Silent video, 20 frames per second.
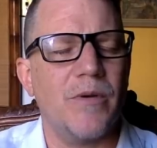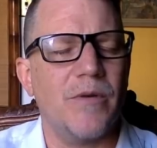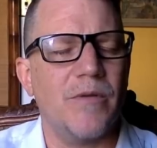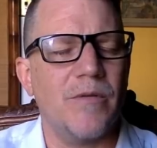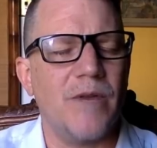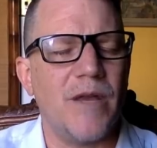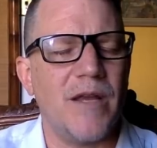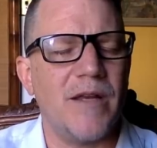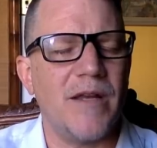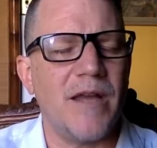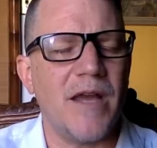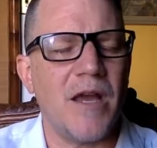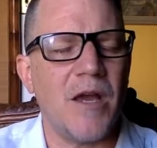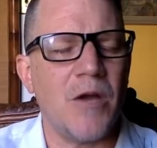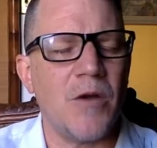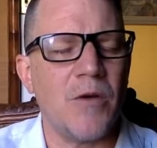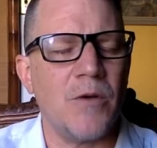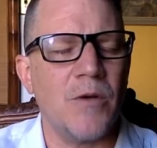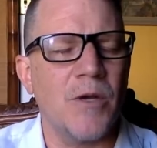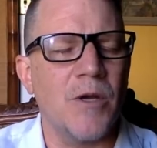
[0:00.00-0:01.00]
right
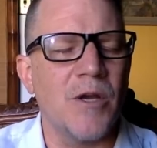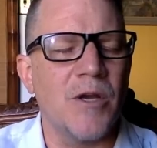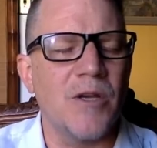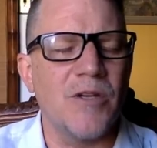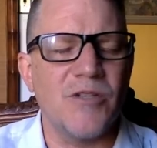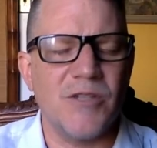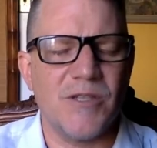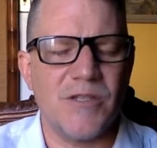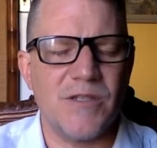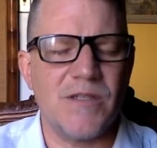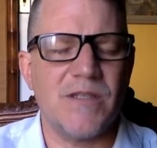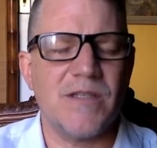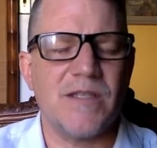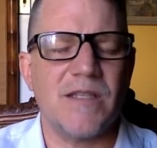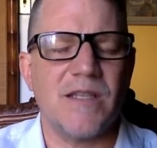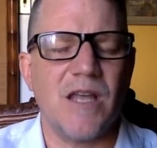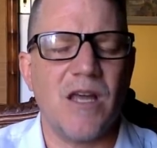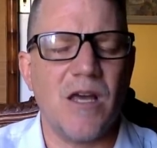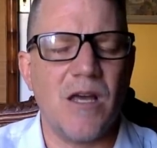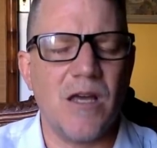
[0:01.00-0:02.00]
now? Just this
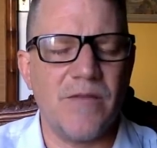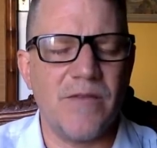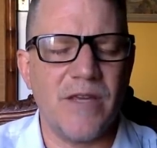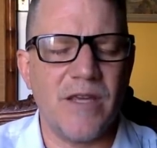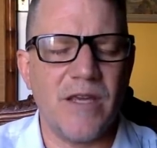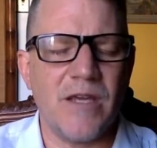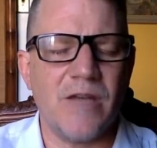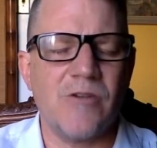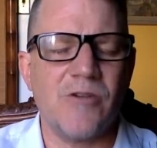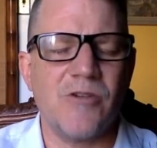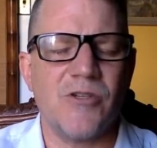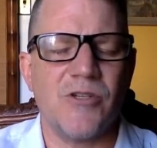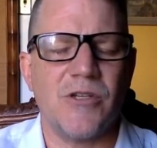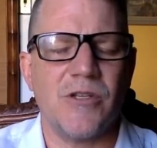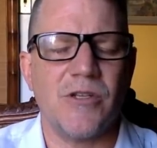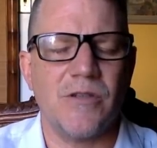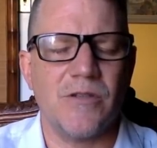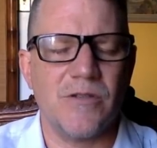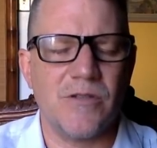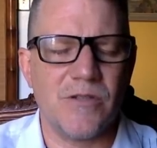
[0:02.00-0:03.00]
loving
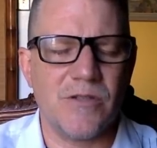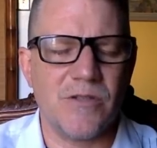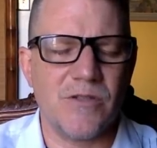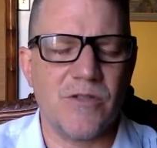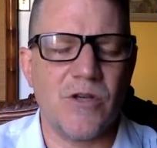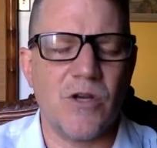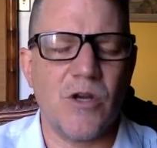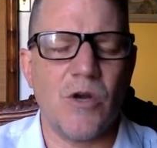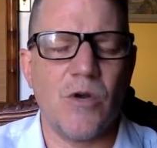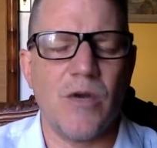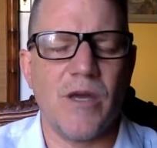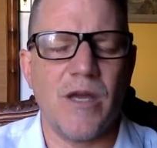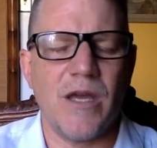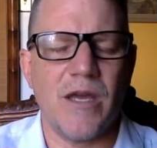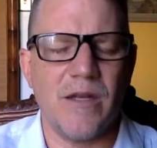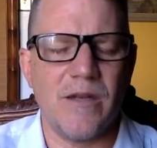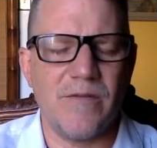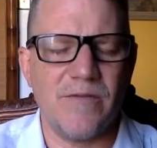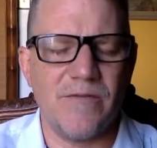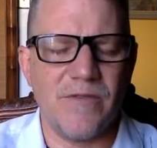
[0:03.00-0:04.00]
energy. Just go
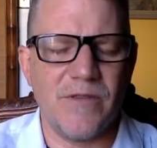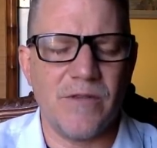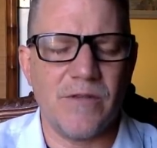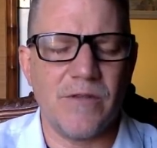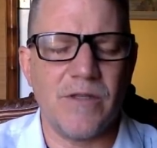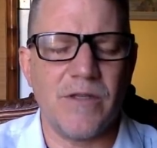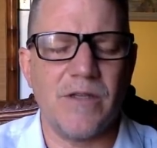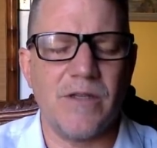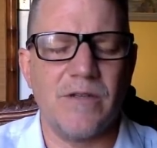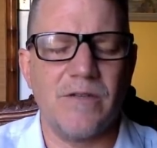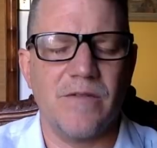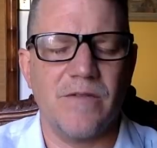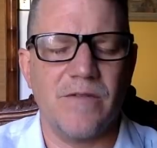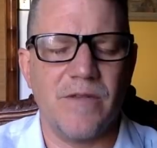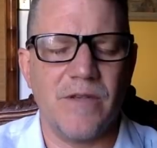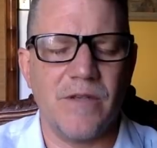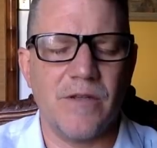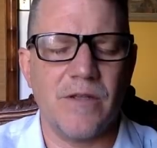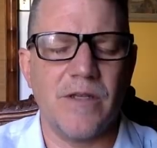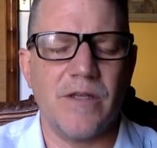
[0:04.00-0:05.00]
ahead and feel it.
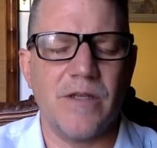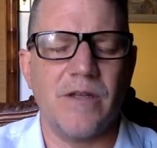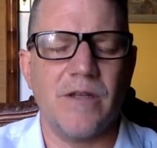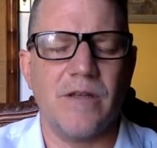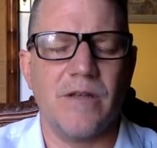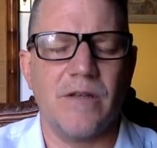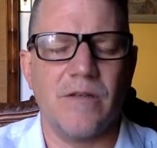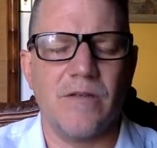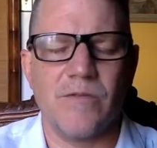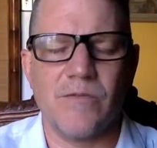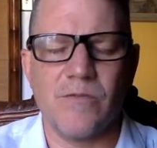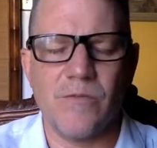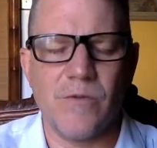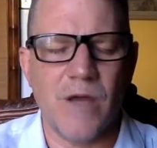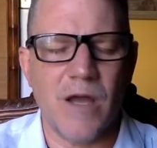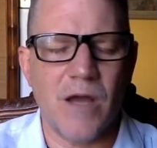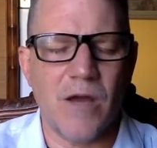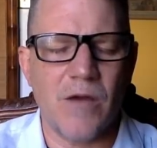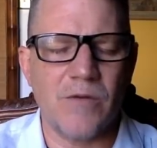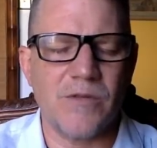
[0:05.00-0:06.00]
Feel it
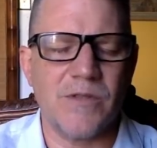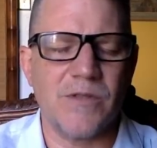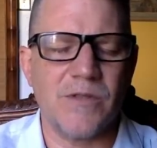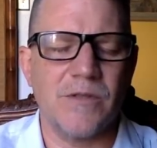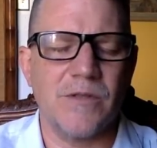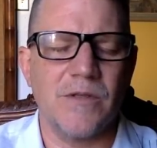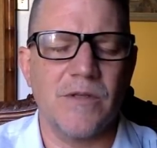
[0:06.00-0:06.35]
throughout.